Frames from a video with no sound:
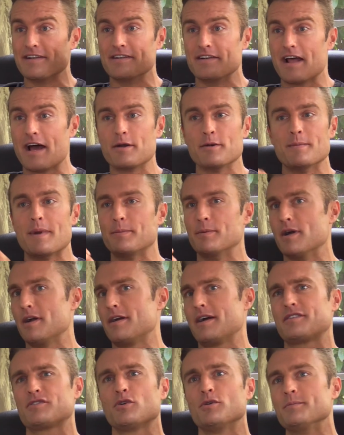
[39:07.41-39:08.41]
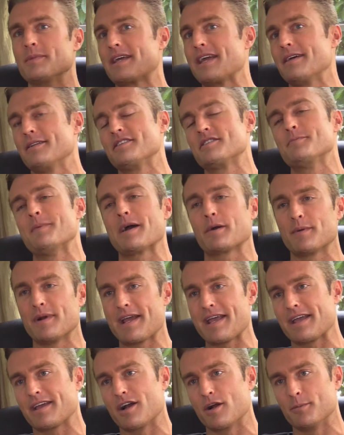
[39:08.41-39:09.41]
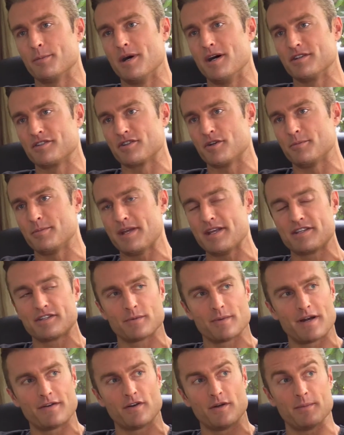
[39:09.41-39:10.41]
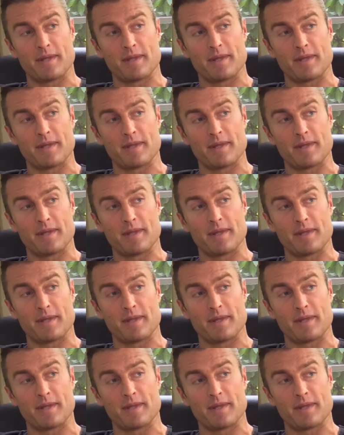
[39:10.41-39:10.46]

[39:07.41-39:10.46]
And I remember I told him to get this back when I ate garbanzo beans or whatever.